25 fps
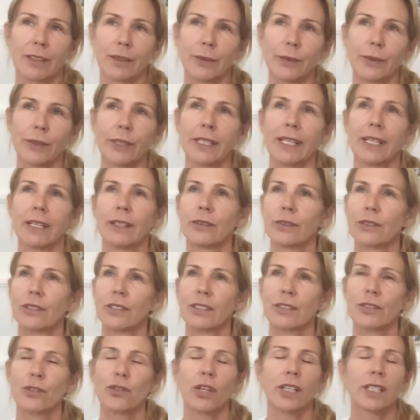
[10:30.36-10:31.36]
What
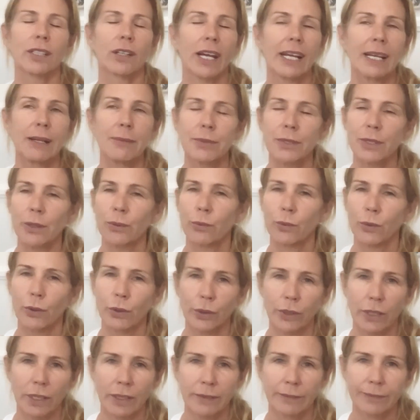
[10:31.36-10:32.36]
else? Drink heaps of
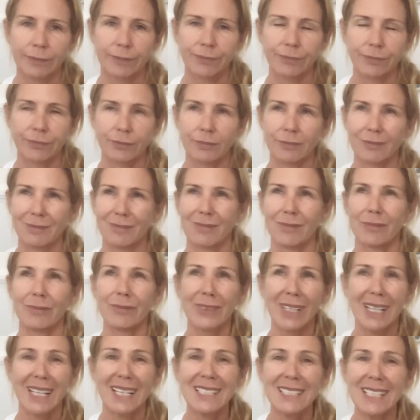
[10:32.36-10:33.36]
water.
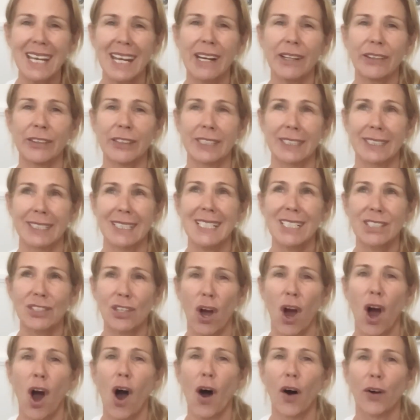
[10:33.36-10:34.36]
It's Aries, it's
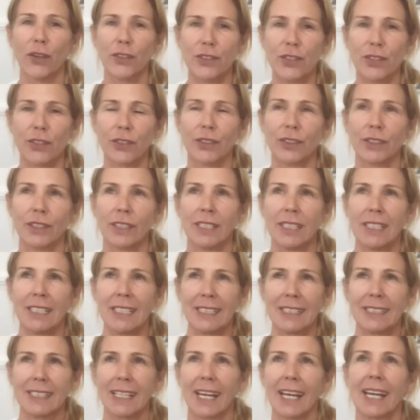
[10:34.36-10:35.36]
hot,
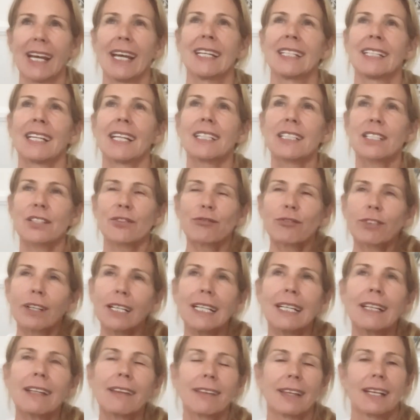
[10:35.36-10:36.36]
yeah, and let's
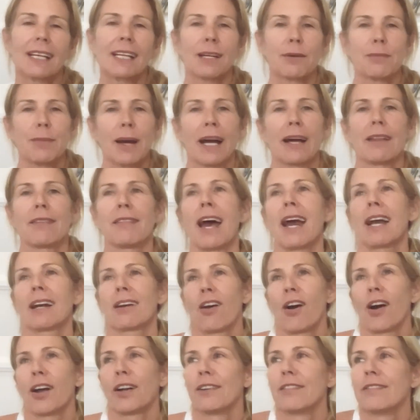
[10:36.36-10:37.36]
really think about that
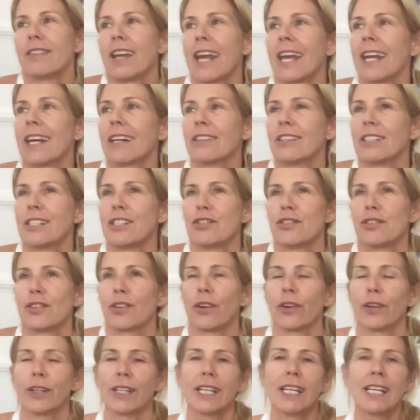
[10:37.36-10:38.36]
kind of Aries, you
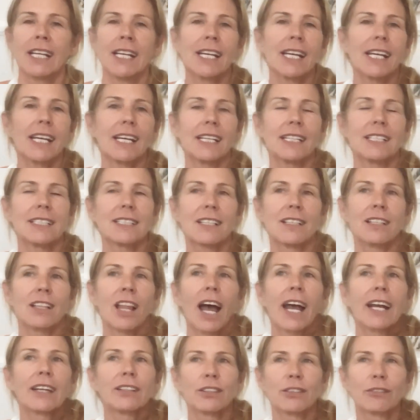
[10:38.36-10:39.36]
know, it
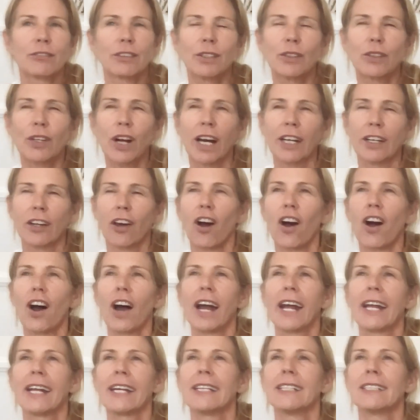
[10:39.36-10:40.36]
like the real kind of
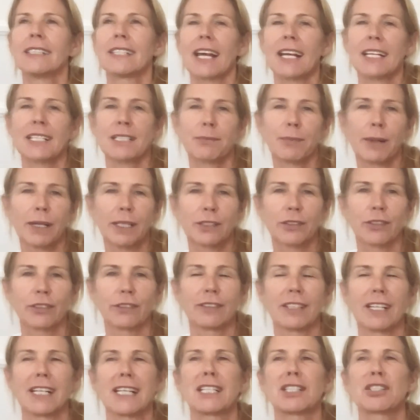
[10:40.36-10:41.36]
high-end aspect
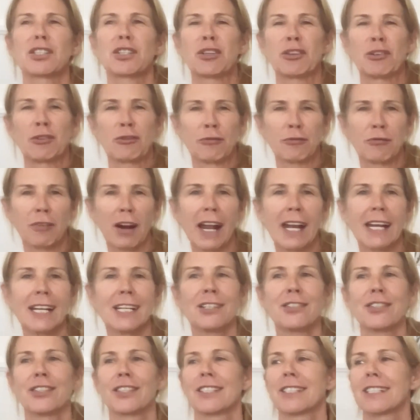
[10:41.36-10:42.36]
of it. It's
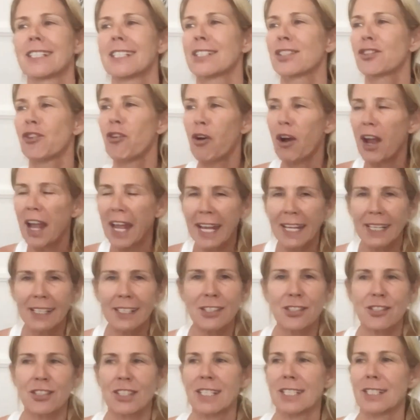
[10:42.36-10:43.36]
courageous, it's got
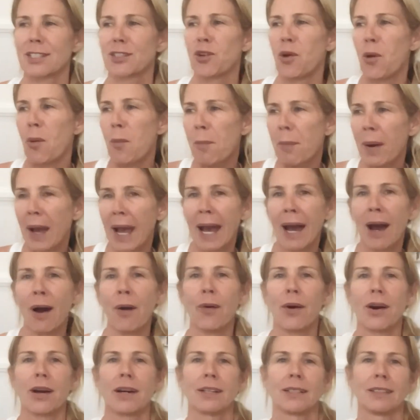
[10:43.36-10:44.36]
energy, it's got
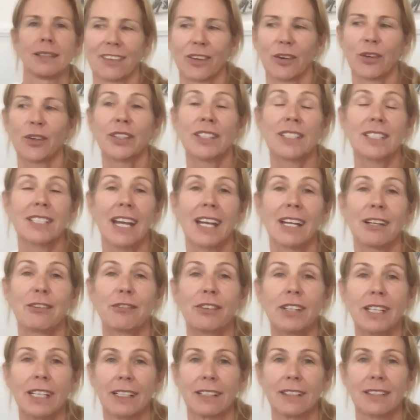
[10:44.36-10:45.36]
power, want to take
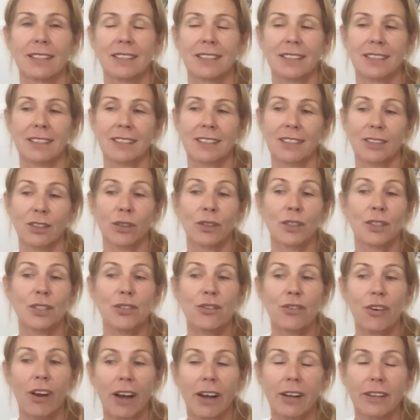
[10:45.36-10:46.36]
risks, gonna
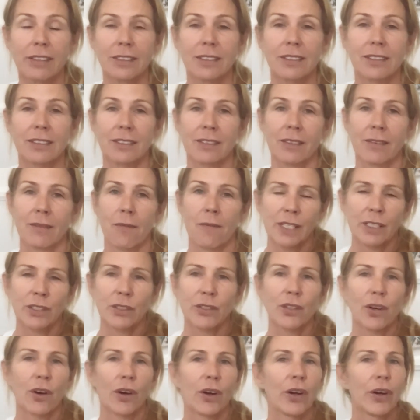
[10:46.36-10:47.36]
trust.
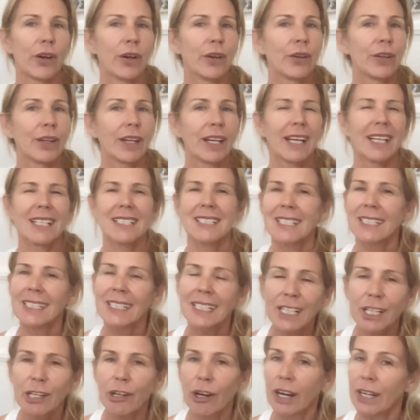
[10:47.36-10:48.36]
So it's an
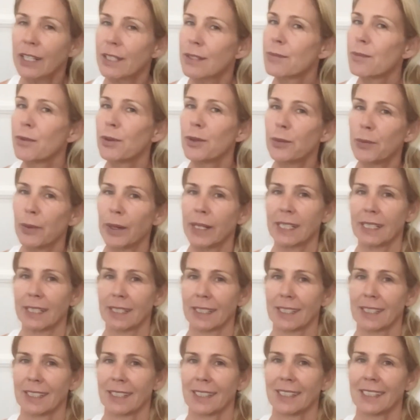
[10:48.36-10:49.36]
incredible week,
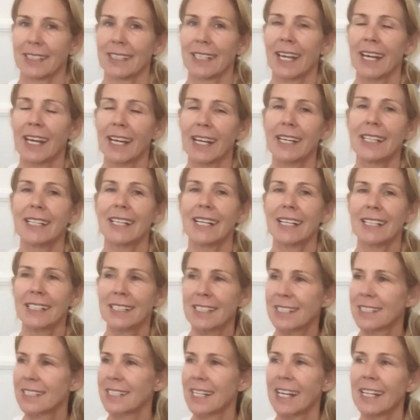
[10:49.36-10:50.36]
yeah,
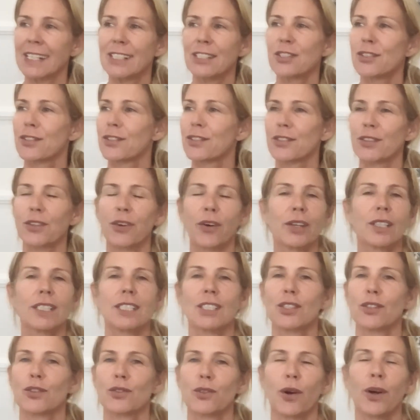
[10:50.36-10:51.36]
it's got
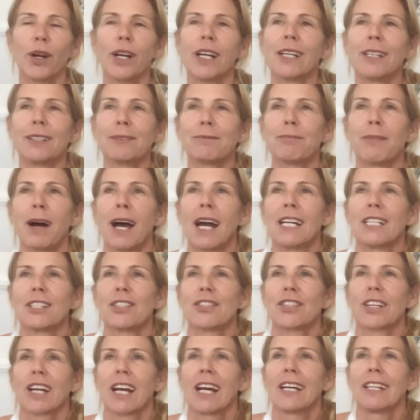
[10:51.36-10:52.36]
so
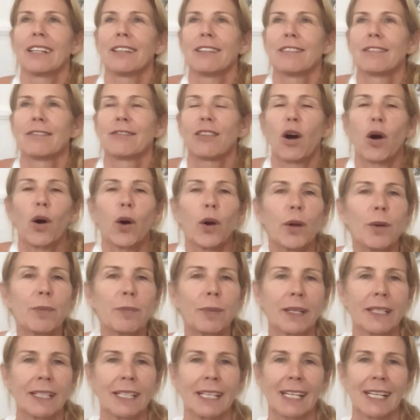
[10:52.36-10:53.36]
much kind of
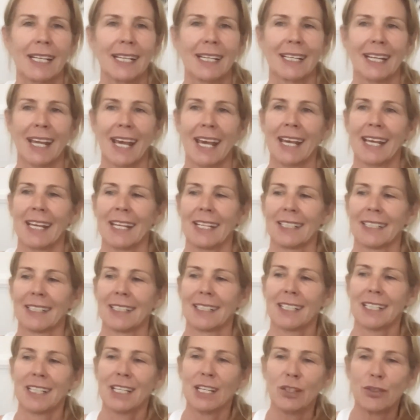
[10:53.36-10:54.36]
opening
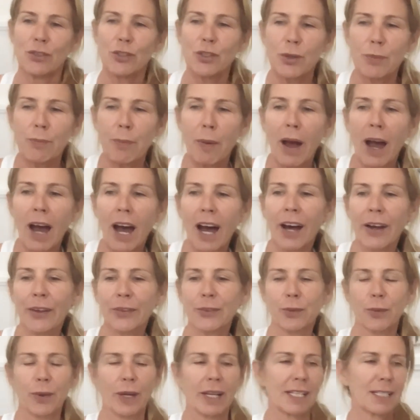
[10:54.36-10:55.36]
and new
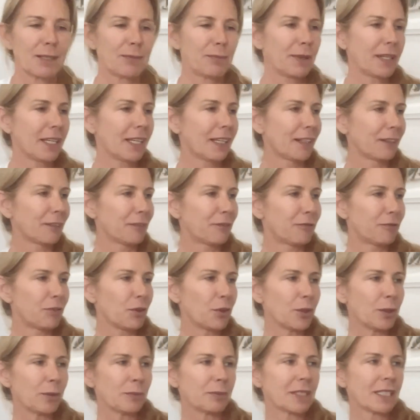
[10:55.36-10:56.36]
pathways being
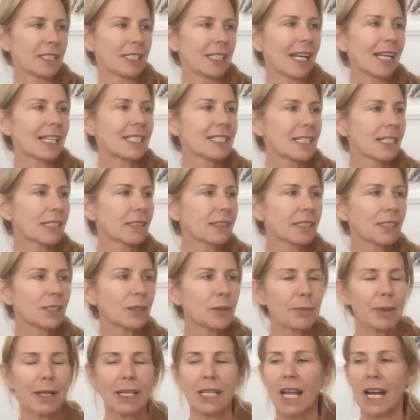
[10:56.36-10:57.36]
formed, and it's a
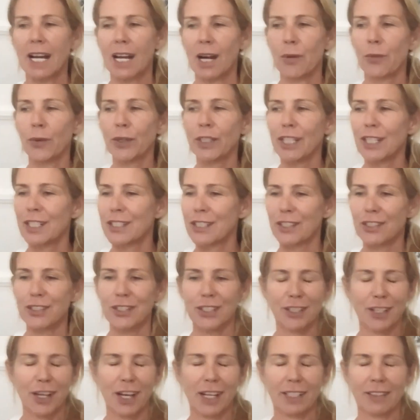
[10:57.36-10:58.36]
little bit like I want you to
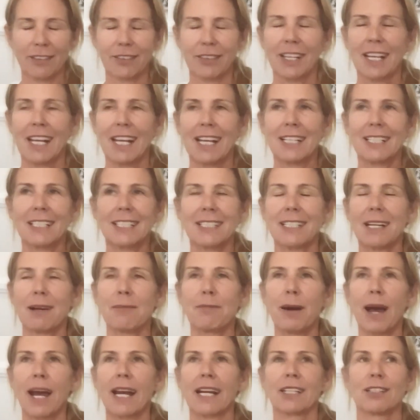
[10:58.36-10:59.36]
just kind of
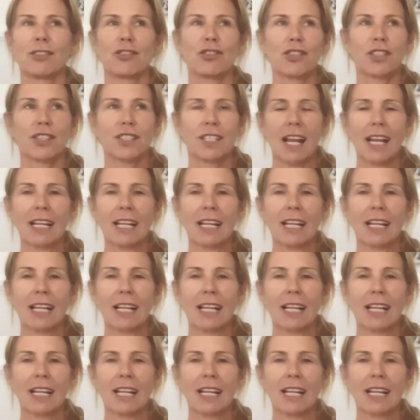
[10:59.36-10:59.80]
step back and just